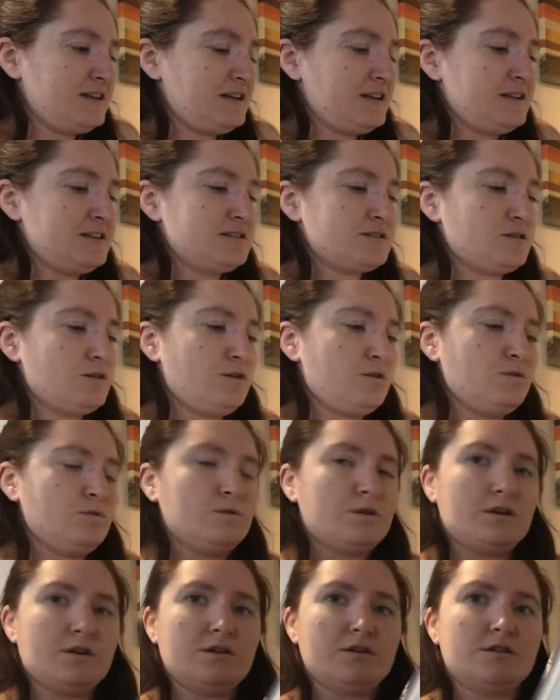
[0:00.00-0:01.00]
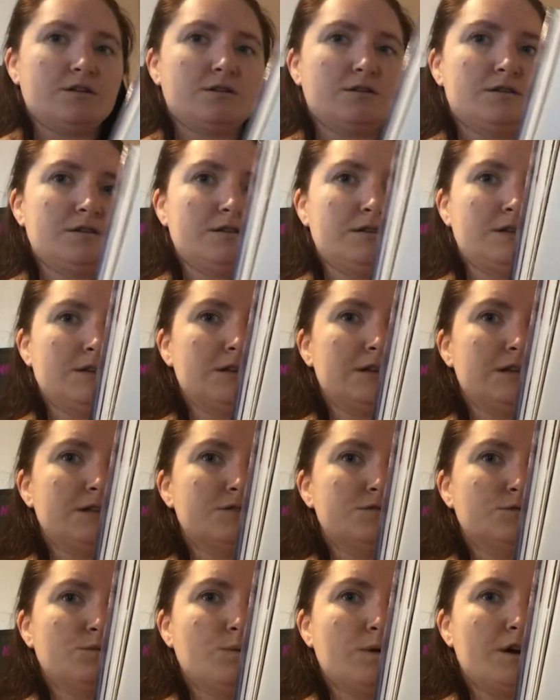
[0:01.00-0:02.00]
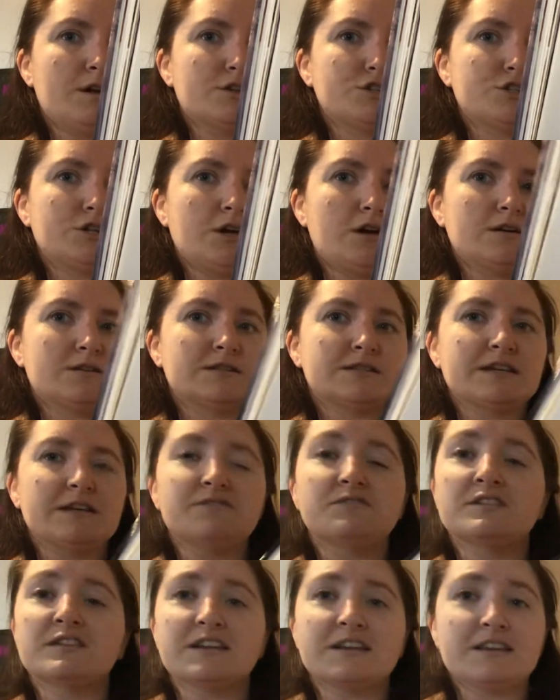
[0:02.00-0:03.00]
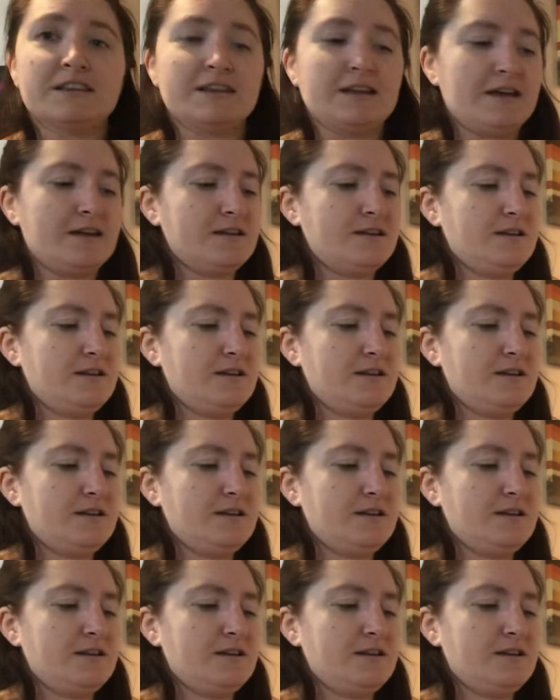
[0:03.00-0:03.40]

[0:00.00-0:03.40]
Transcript: it's got all your needlework charts and everything in there.